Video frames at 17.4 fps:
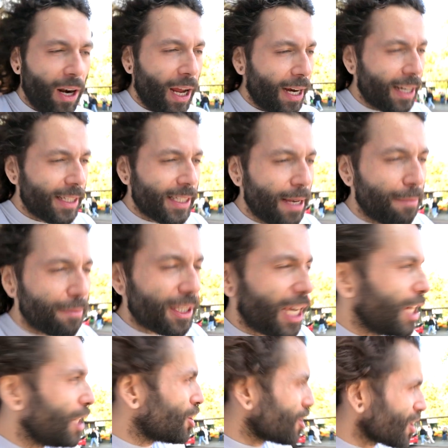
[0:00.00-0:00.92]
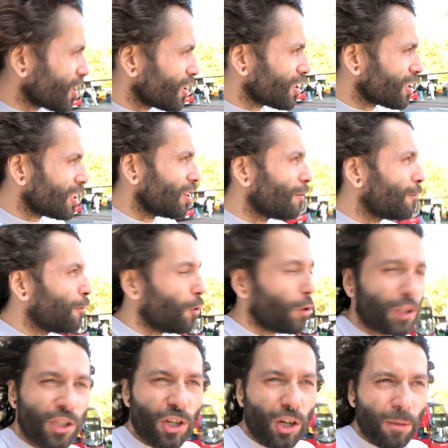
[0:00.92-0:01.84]
like the Temptations and the
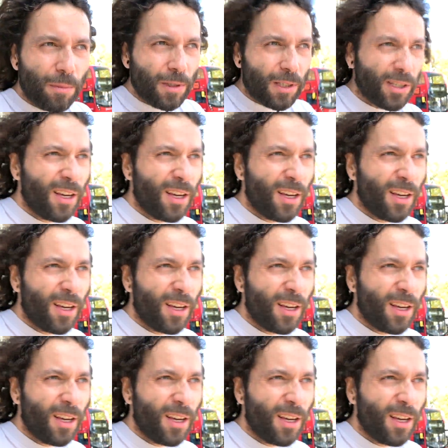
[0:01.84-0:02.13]
Four Tops,